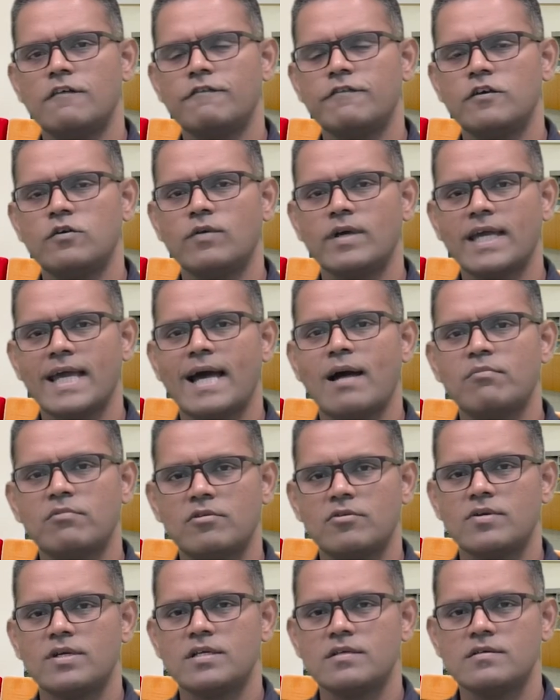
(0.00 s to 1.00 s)
few
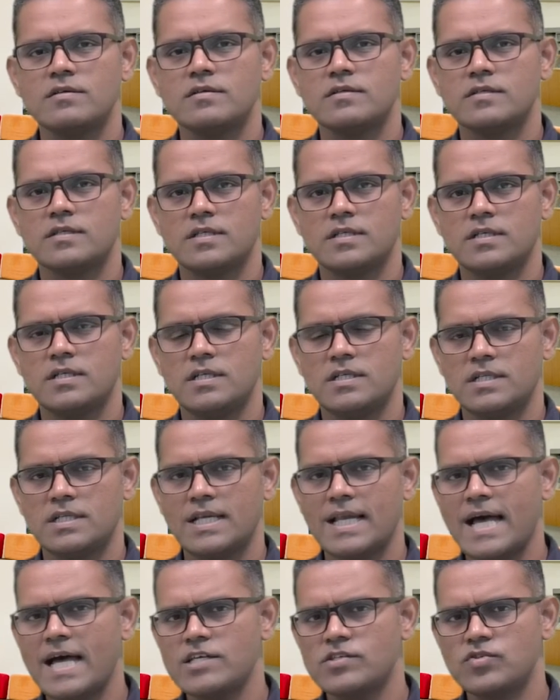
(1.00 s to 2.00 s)
vocabulary in the
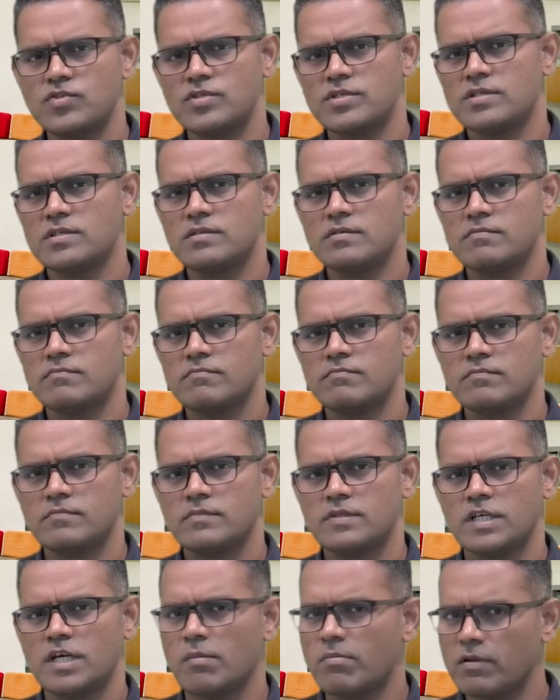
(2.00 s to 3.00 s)
last
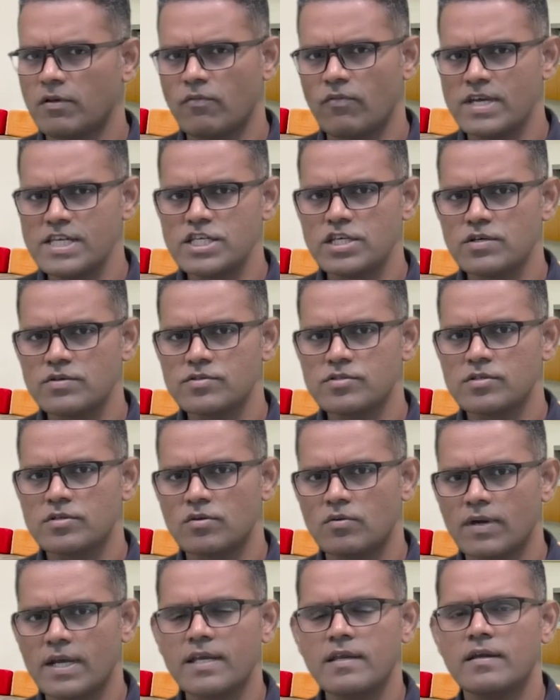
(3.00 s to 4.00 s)
couple of videos,
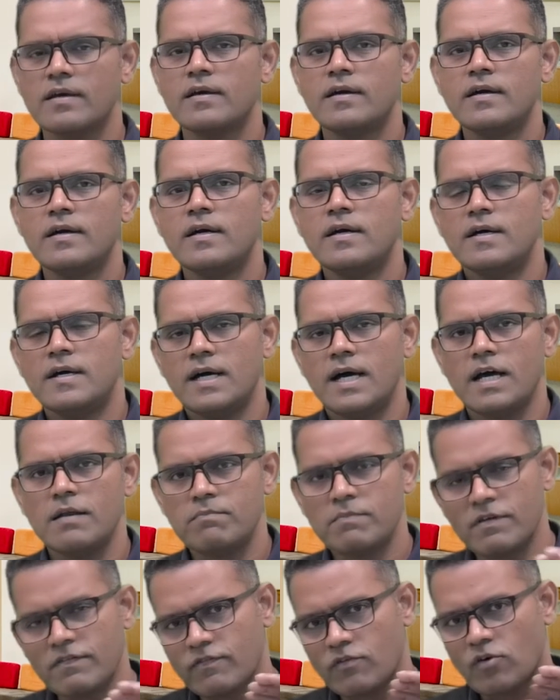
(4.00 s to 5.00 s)
right? And
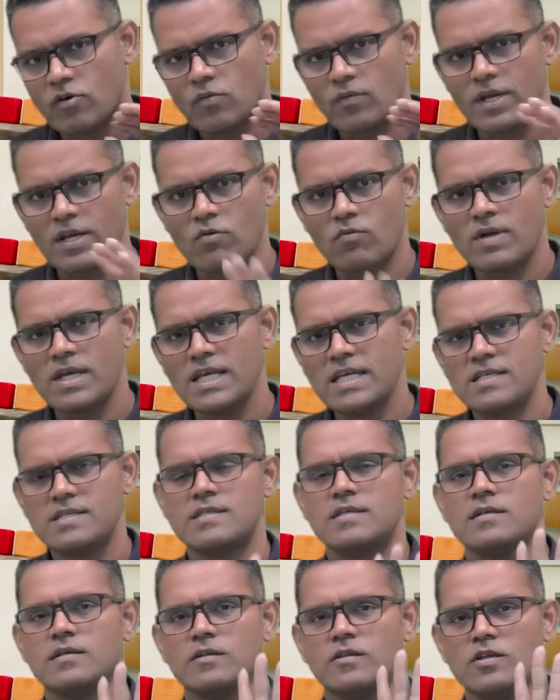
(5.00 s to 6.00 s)
before we read
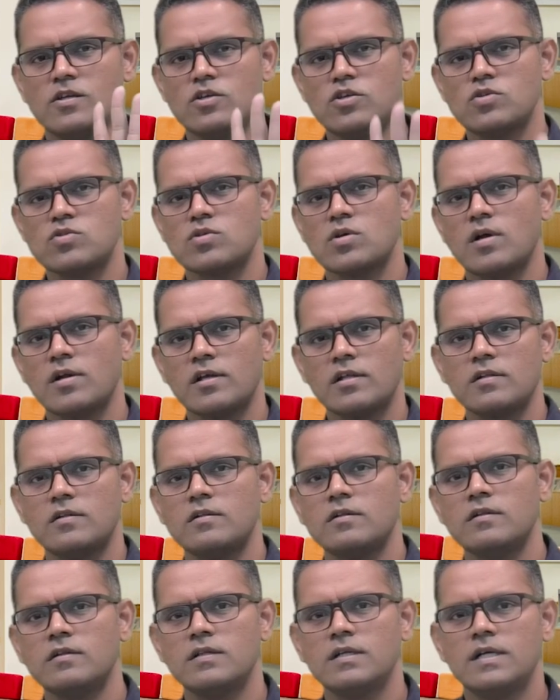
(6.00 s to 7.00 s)
the news
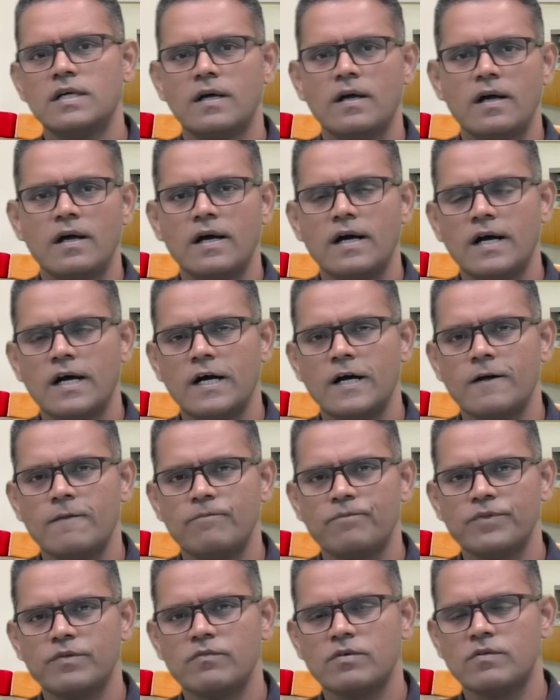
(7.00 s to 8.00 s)
article,
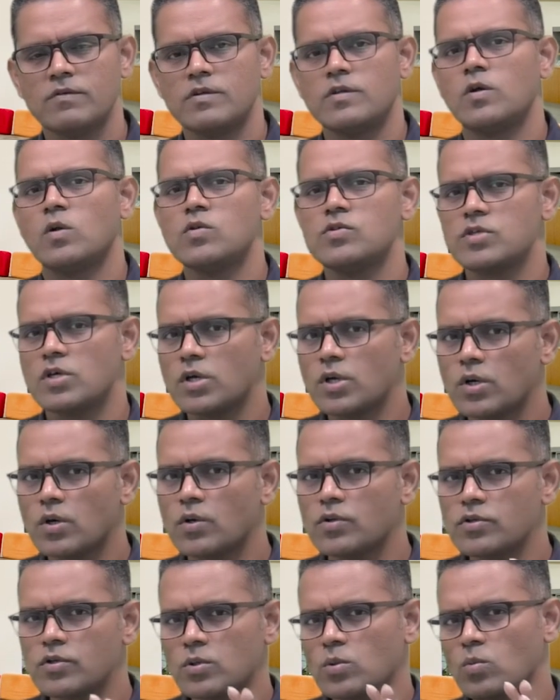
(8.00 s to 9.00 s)
we would also go
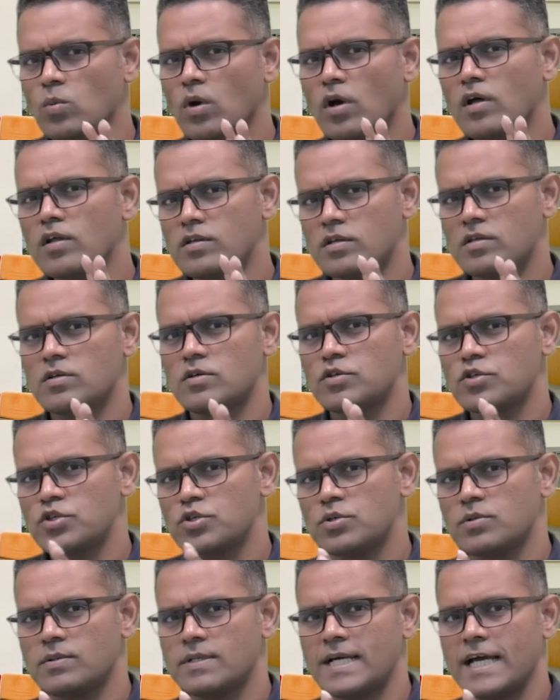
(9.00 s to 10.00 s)
through one or
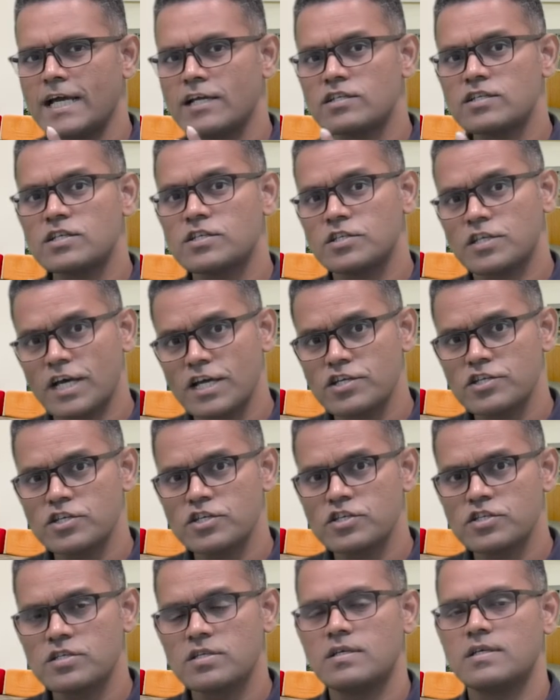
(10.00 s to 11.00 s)
two
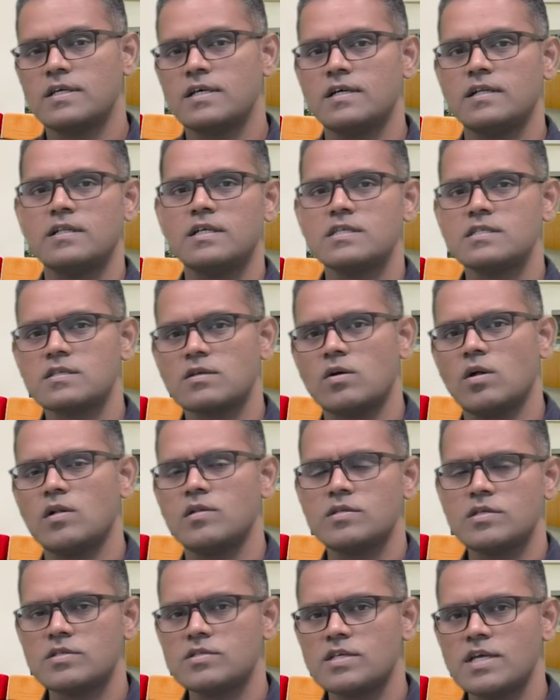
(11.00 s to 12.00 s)
exercises. Yeah, let's call
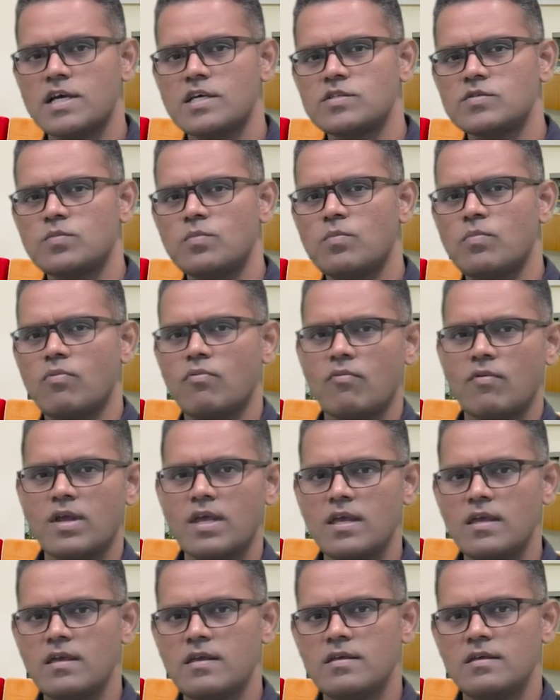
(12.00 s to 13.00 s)
this as
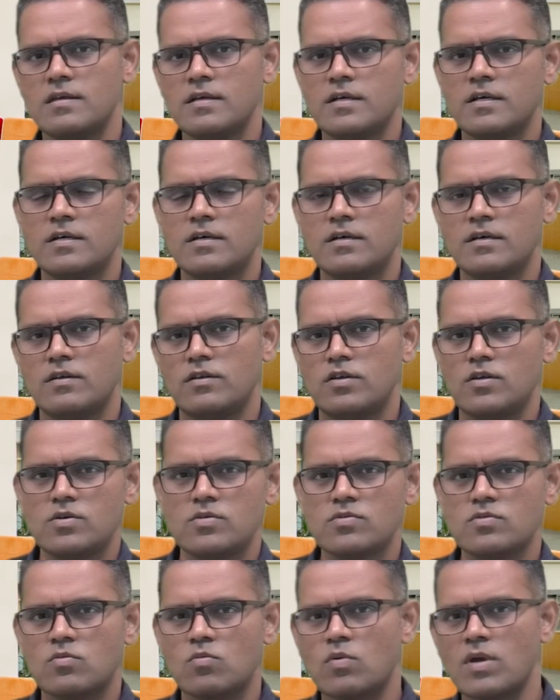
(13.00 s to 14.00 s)

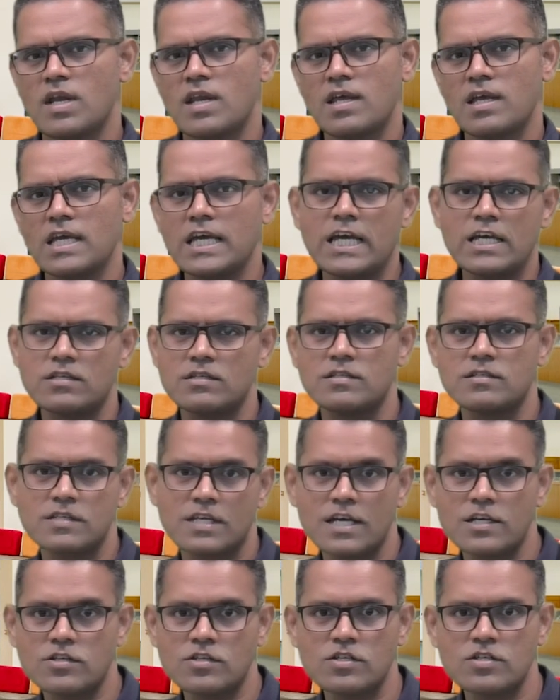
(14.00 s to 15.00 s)
pre-news reading
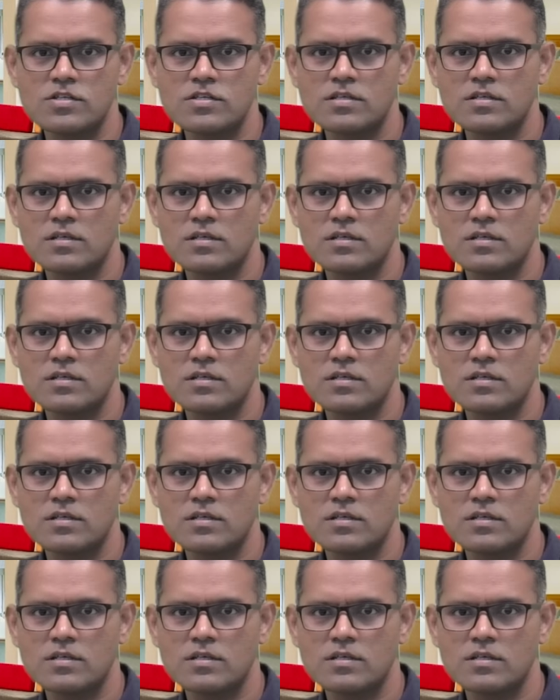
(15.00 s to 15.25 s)
exercises,